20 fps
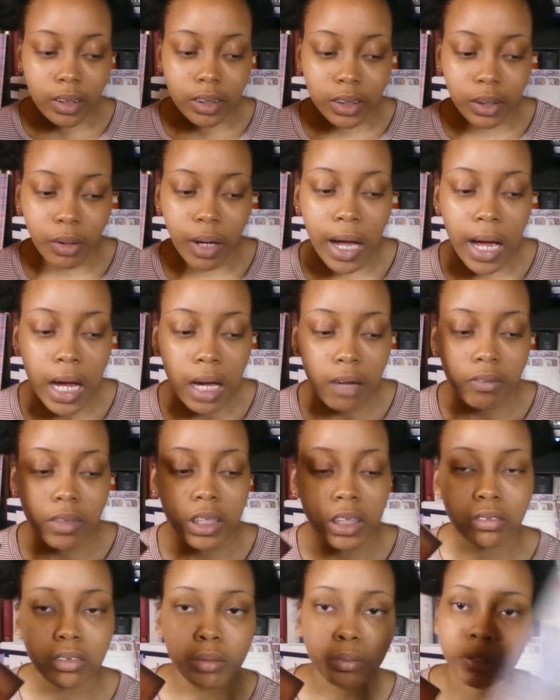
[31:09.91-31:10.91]
So I have
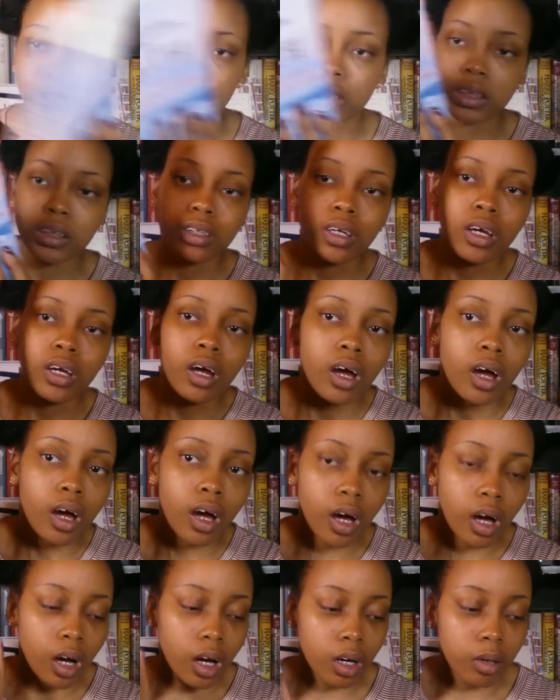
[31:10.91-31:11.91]
these three books.
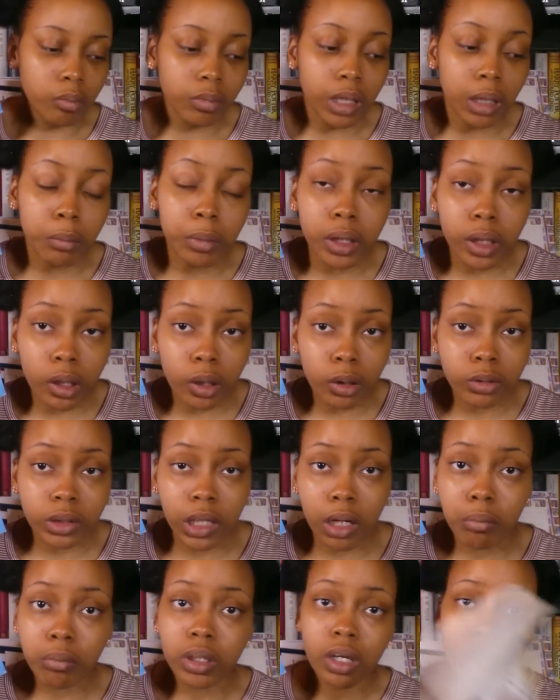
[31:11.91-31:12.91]
Um, let me know
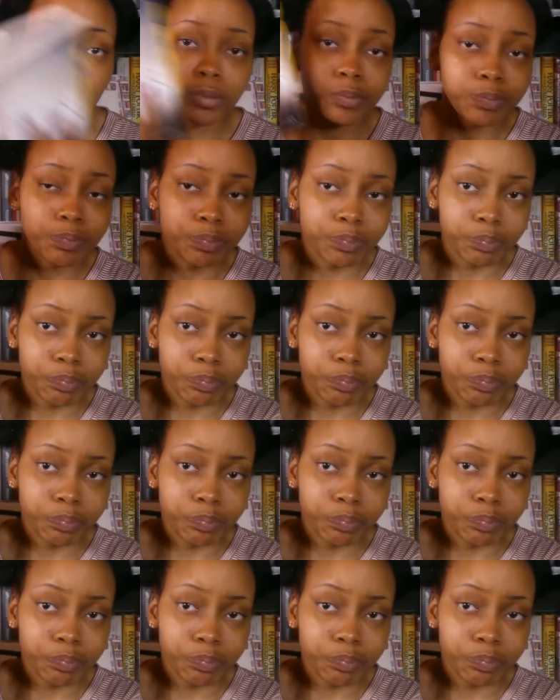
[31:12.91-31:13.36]
down below